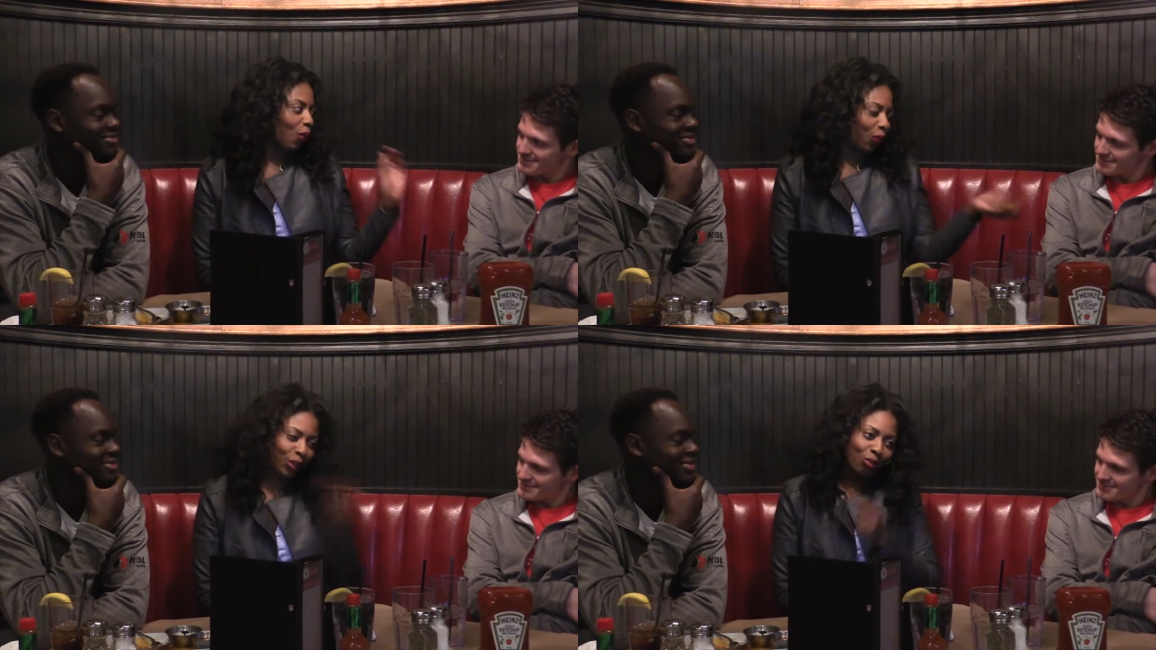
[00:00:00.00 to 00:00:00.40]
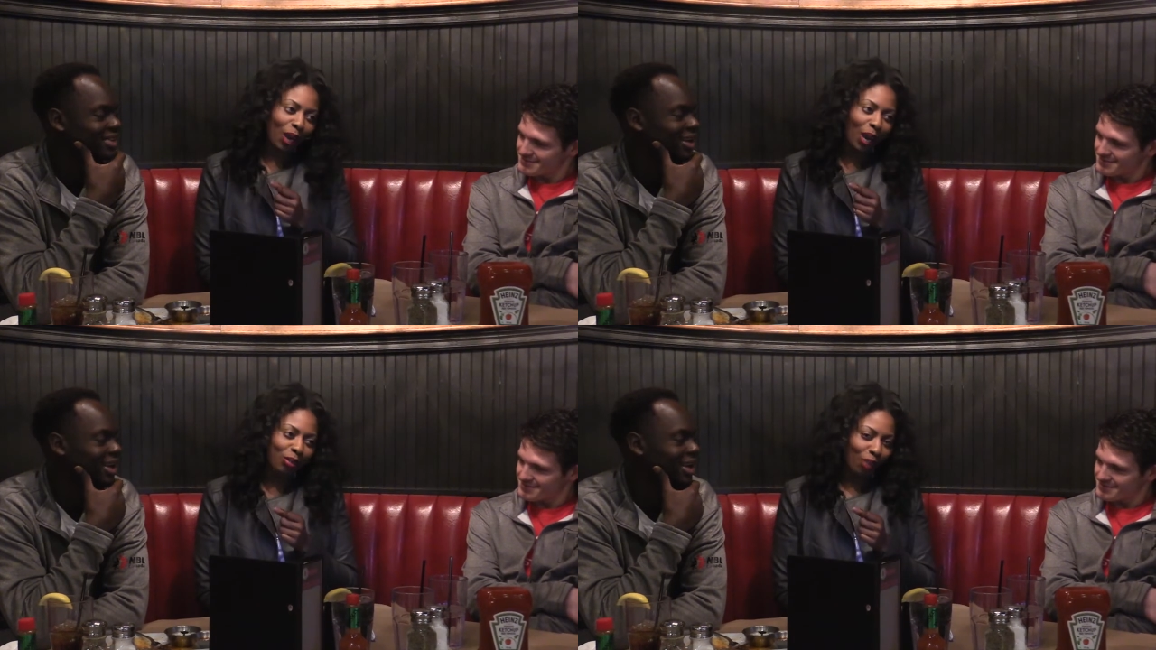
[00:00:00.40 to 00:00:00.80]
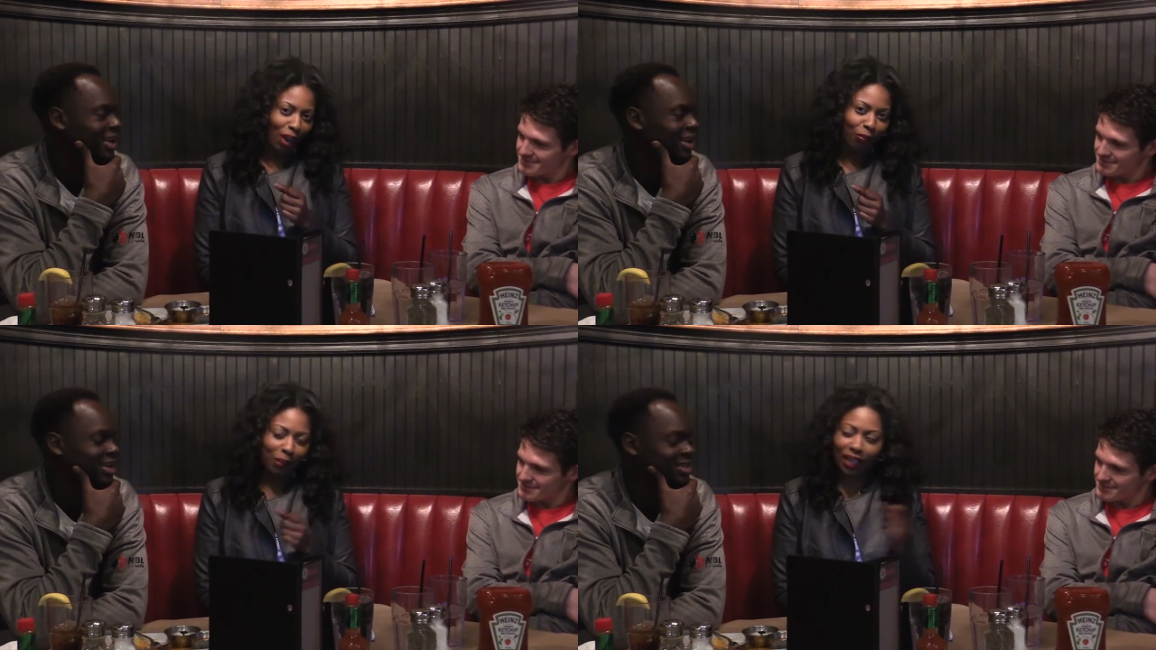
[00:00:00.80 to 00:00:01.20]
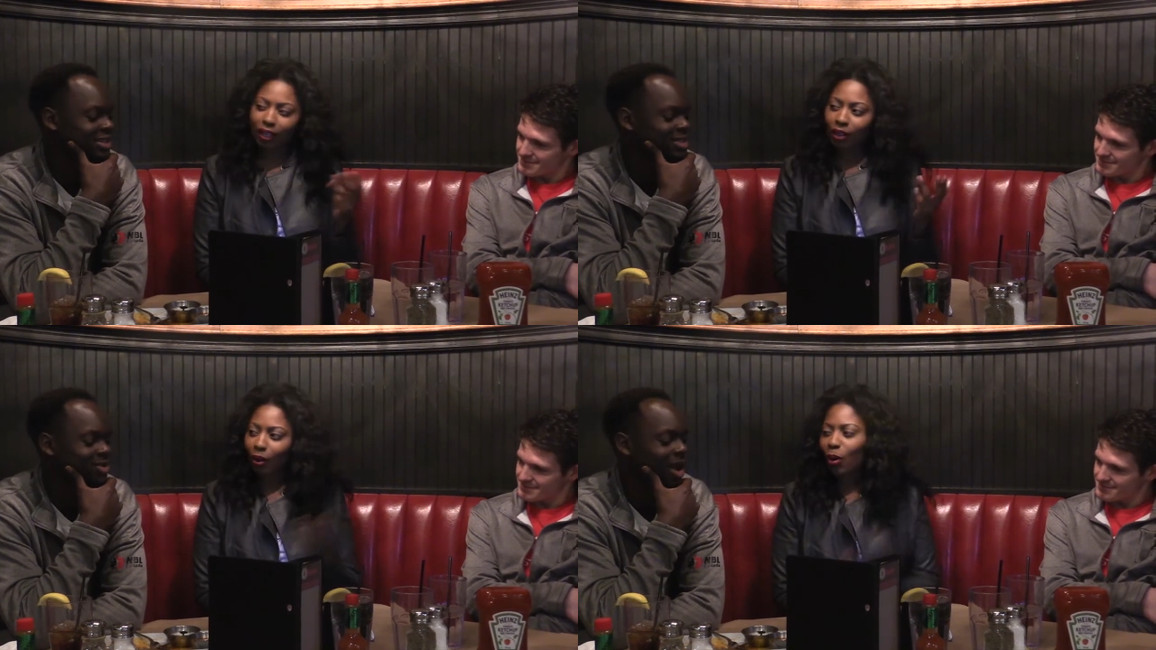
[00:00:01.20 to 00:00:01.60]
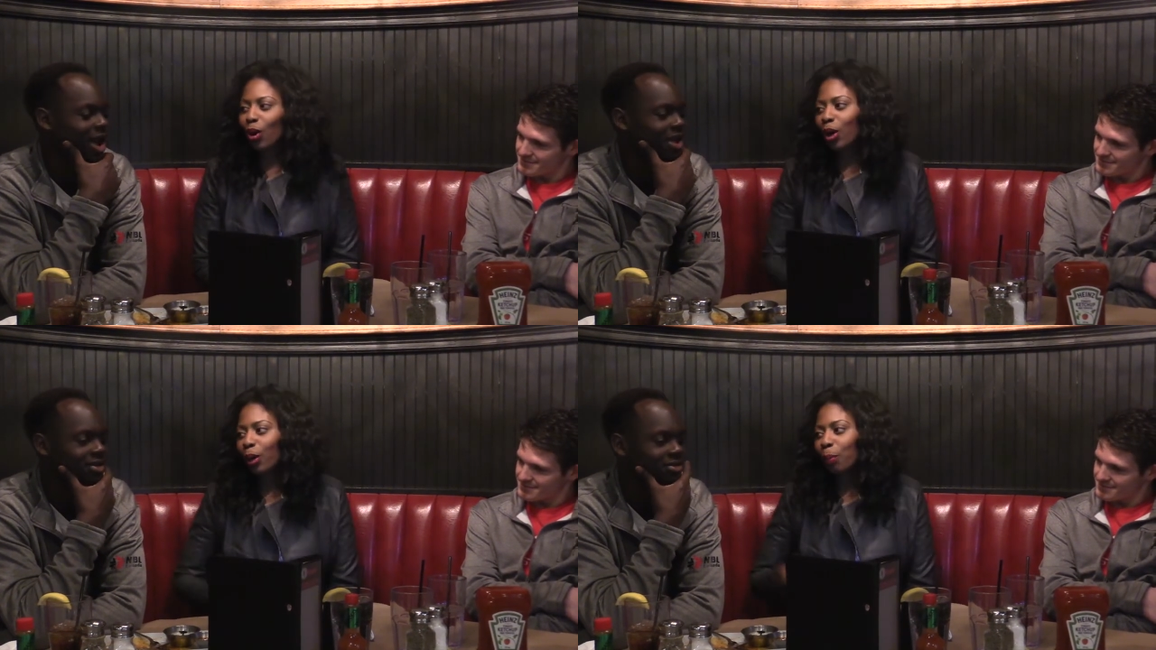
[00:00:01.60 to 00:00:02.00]
Speaker 1: first round draft pick
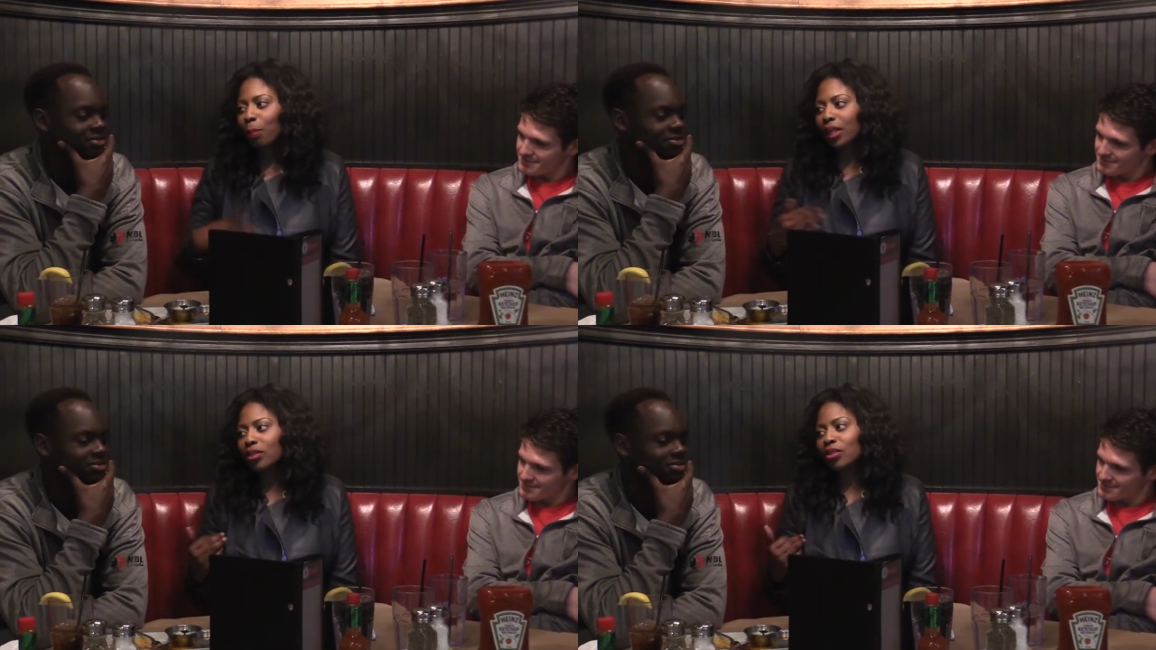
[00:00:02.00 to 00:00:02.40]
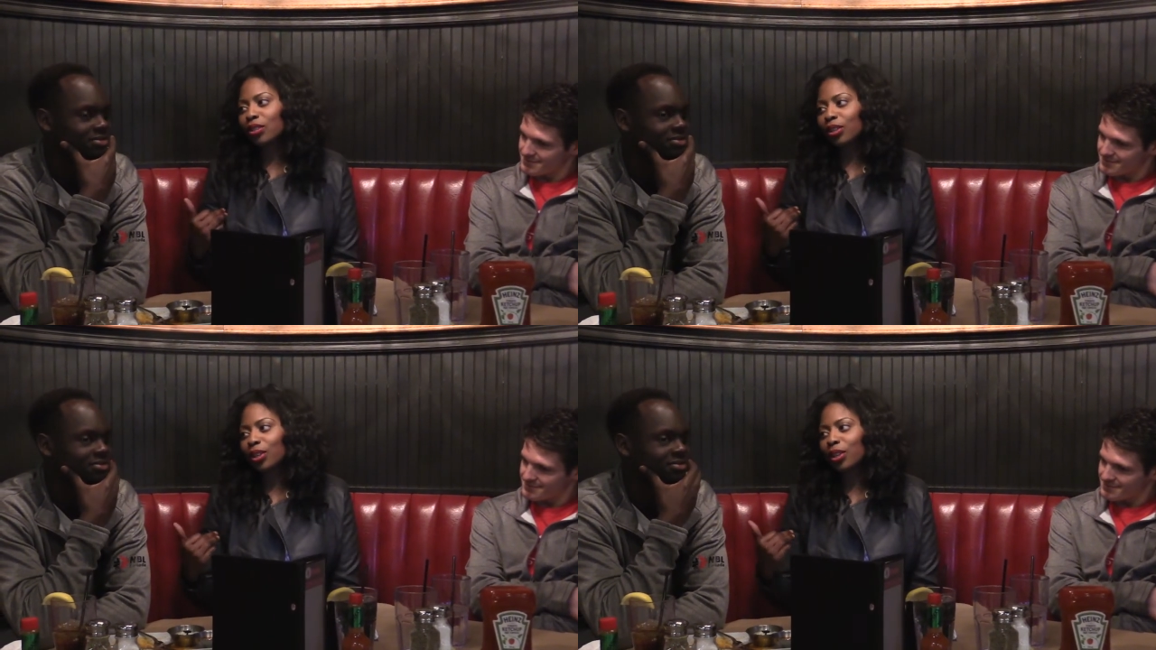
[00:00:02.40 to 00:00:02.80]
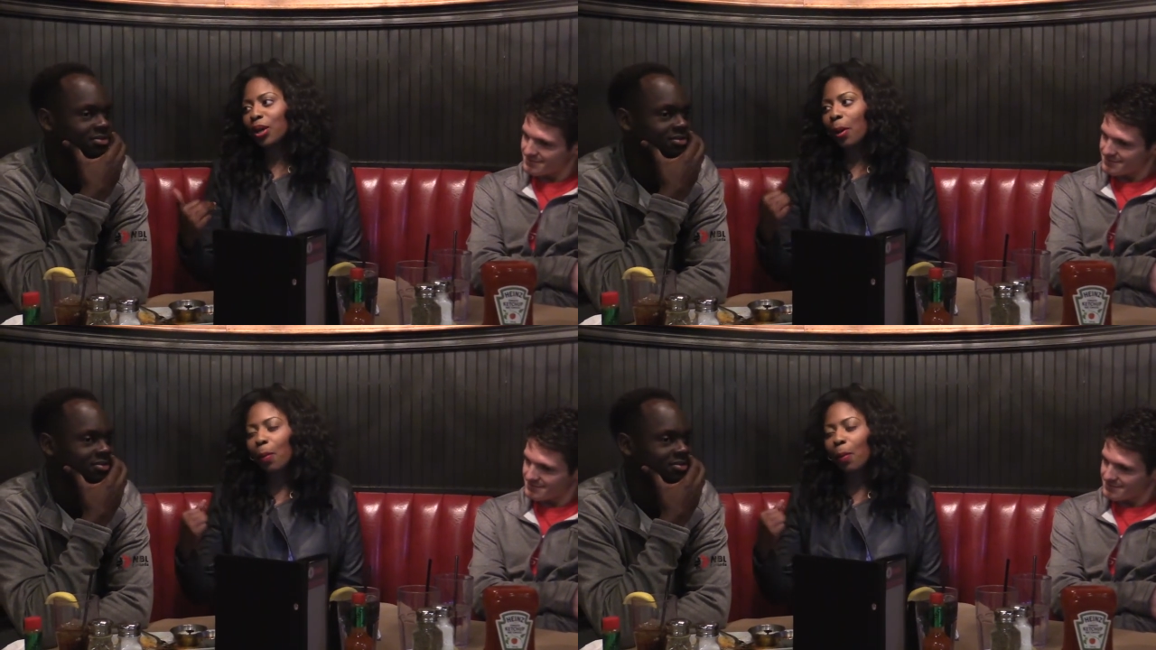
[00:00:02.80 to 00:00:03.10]
or Mr.